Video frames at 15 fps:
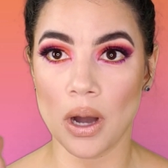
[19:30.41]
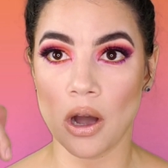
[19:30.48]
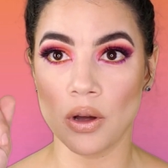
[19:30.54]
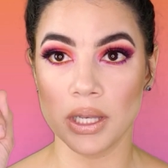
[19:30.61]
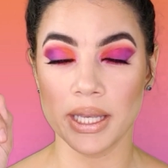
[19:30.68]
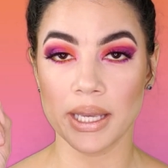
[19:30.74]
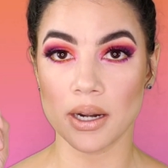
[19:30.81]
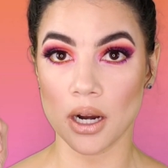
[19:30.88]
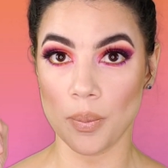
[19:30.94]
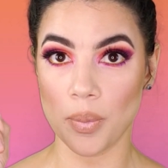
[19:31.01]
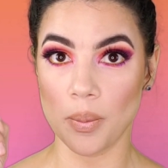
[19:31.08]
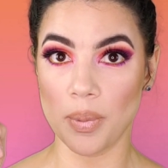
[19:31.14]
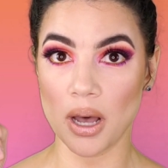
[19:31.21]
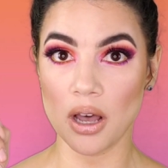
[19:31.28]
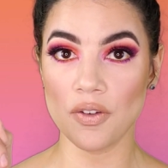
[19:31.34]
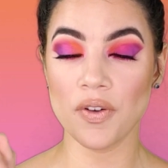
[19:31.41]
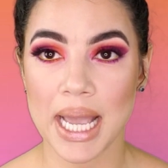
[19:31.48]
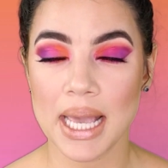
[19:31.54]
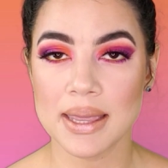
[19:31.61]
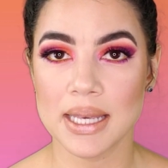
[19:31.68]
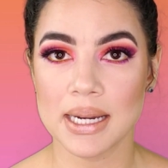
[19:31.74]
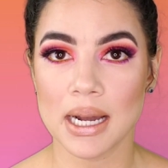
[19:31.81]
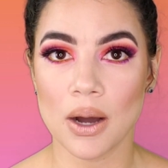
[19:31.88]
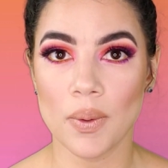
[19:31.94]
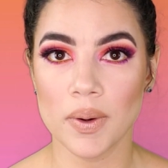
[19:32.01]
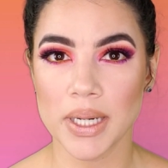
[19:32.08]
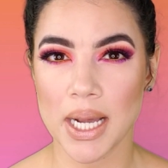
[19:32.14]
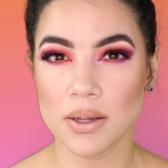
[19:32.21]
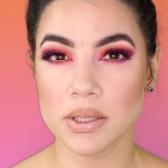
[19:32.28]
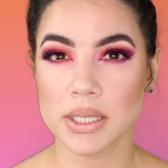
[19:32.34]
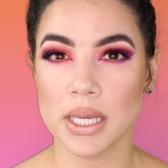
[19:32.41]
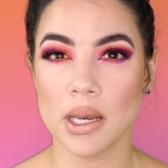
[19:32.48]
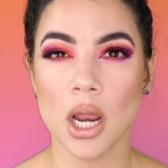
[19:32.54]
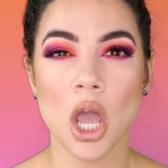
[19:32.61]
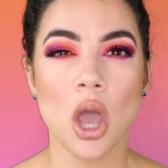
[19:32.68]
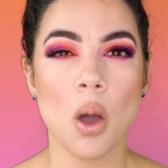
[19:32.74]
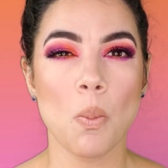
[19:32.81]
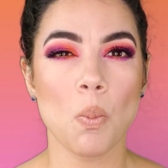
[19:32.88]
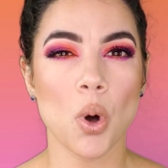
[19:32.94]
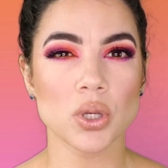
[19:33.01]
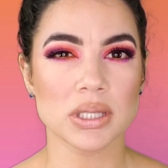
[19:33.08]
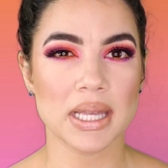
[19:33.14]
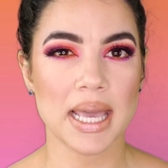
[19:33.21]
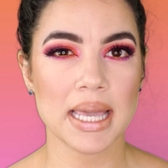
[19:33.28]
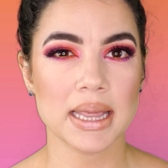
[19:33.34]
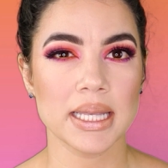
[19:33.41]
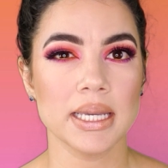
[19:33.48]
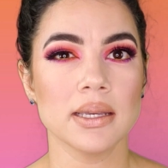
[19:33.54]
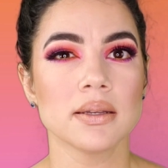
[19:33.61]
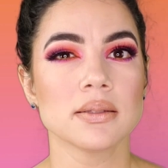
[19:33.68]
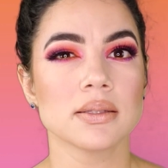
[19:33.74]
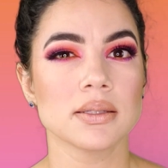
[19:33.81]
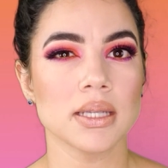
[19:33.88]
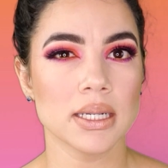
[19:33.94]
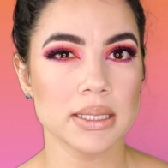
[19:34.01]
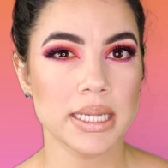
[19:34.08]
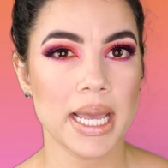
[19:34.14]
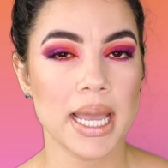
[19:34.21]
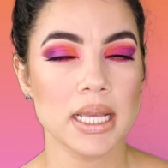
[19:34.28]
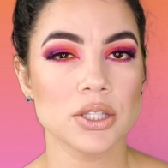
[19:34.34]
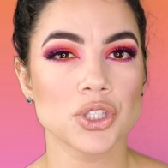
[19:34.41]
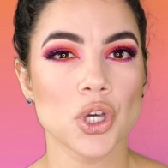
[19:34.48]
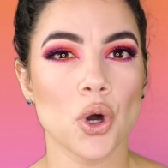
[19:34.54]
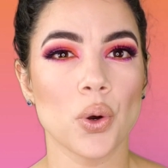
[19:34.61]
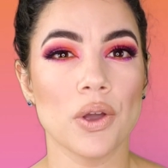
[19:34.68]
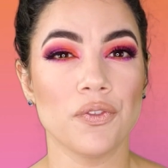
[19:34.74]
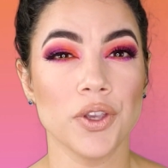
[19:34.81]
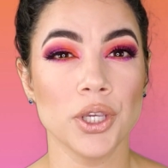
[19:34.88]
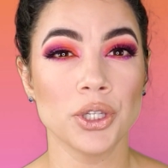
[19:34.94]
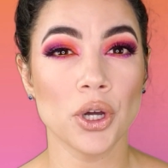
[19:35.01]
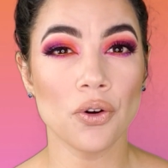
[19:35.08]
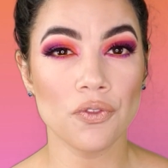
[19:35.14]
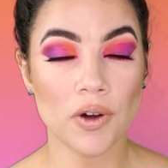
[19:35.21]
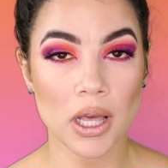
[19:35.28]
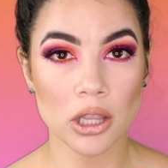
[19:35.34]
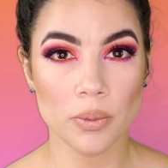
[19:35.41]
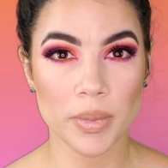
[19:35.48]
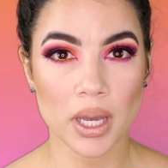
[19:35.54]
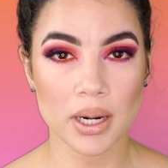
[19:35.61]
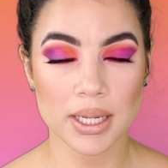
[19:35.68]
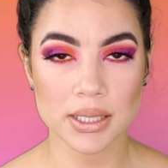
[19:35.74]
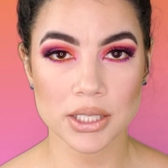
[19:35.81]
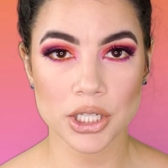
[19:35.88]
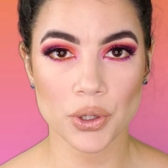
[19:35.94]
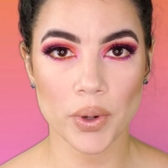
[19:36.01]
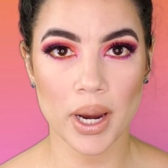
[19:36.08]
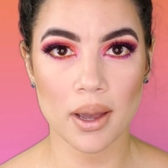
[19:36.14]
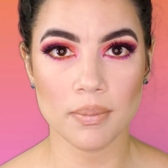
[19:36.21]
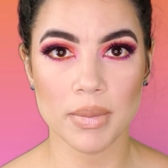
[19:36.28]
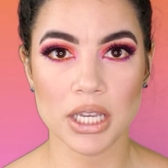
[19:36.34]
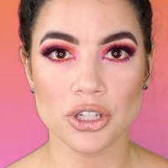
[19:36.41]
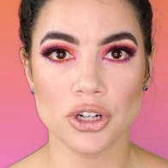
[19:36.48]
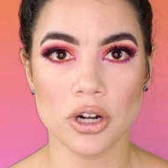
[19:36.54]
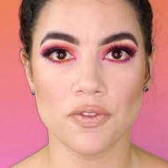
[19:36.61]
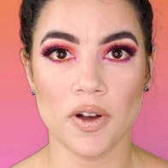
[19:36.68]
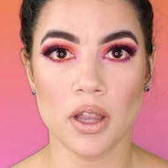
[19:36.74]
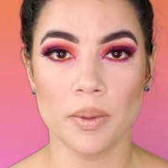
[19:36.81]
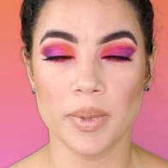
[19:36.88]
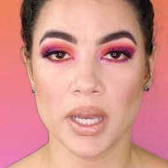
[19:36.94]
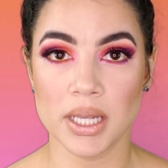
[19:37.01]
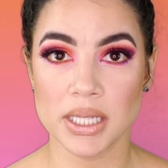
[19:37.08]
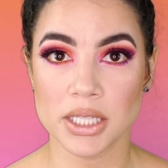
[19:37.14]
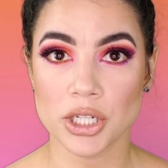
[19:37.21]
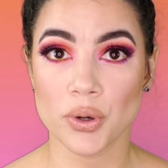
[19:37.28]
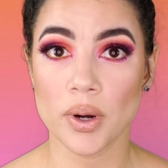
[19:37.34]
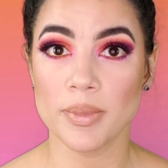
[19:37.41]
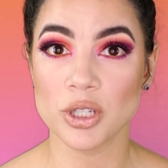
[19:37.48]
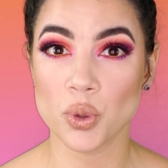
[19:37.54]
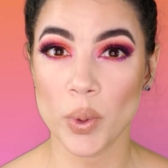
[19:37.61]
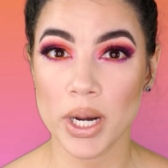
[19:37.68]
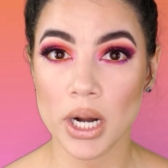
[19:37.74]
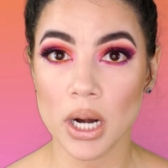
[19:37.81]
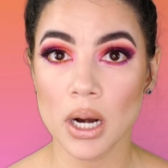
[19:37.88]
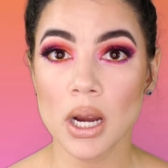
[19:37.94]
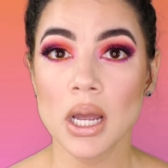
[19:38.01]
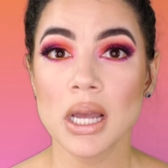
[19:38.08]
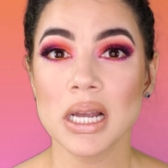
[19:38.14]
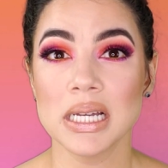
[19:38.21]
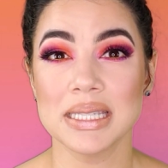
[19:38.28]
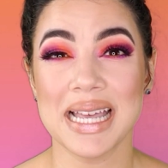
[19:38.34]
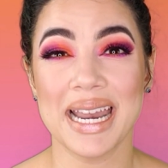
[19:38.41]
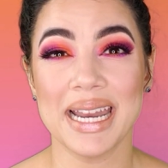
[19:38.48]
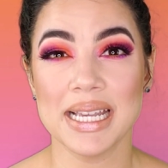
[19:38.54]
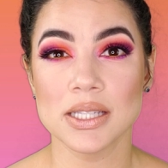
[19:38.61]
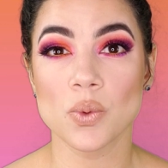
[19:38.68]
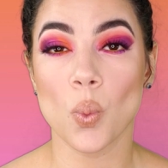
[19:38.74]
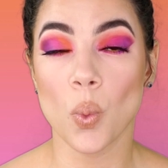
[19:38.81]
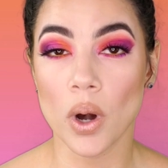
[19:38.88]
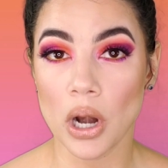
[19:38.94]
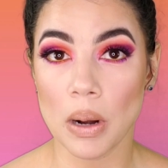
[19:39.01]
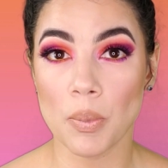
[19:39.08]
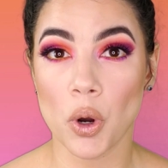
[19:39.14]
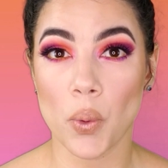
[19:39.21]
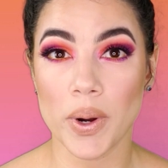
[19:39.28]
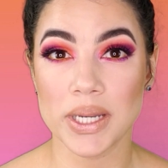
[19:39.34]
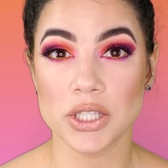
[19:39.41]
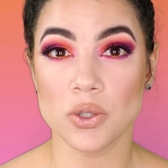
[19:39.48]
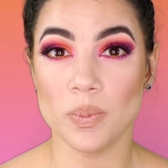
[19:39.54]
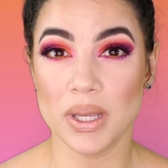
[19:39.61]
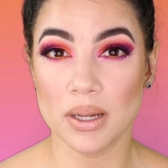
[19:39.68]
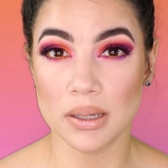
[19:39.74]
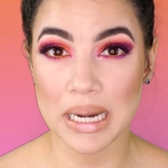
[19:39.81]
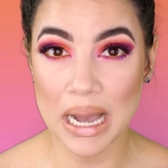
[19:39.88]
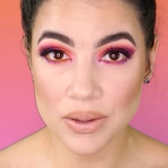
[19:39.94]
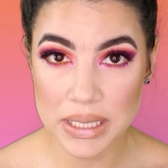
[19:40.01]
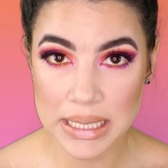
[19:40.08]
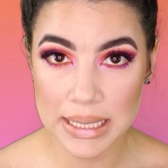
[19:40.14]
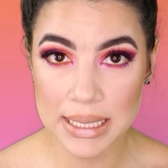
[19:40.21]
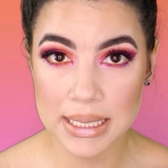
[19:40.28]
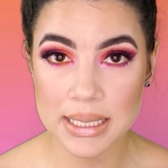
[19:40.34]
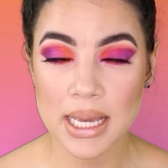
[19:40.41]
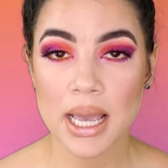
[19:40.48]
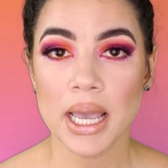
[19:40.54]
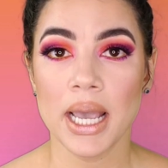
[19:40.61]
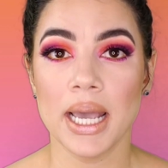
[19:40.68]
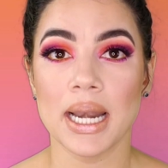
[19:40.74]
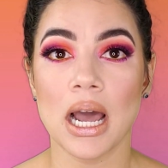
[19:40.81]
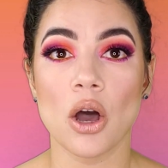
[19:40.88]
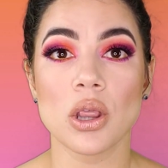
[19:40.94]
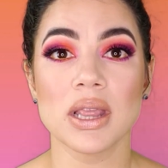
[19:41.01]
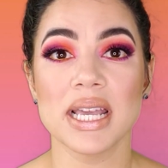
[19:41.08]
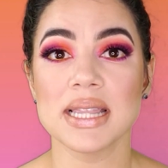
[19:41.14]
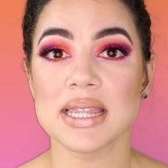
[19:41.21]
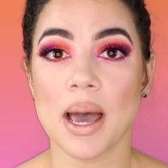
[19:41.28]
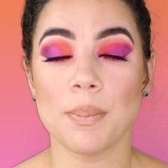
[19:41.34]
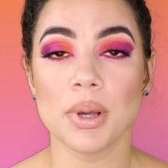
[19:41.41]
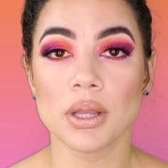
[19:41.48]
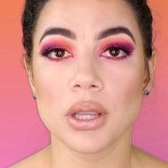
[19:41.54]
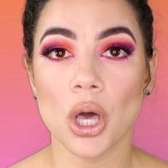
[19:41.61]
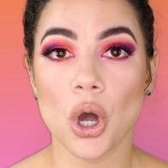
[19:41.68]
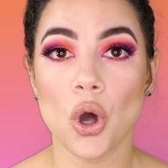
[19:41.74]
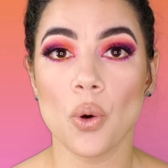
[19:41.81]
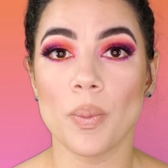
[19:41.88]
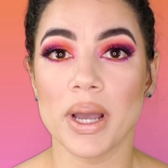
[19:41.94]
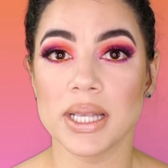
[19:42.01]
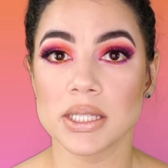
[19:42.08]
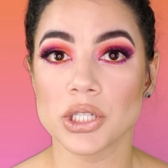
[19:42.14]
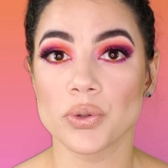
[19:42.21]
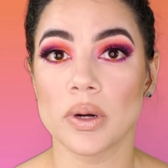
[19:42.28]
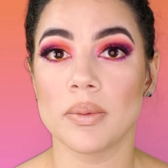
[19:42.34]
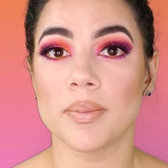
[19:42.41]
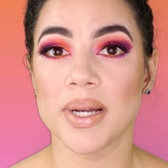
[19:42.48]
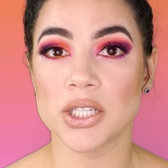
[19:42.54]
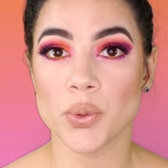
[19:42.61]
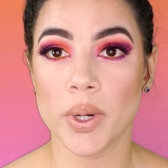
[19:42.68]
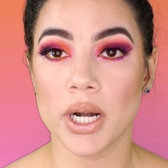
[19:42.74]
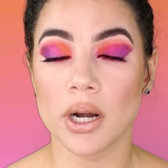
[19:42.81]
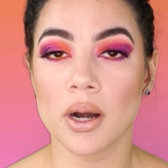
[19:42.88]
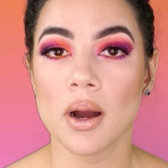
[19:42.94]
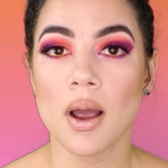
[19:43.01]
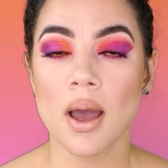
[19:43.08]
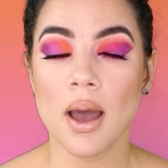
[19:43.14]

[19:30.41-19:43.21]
I'll link it up above, and then I'll announce it most likely Sunday. So if you don't follow me on Instagram, make sure to follow me on Instagram and Twitter, because that is where I'm going to be announcing it, and I'll link that below, my Instagram and my Twitter.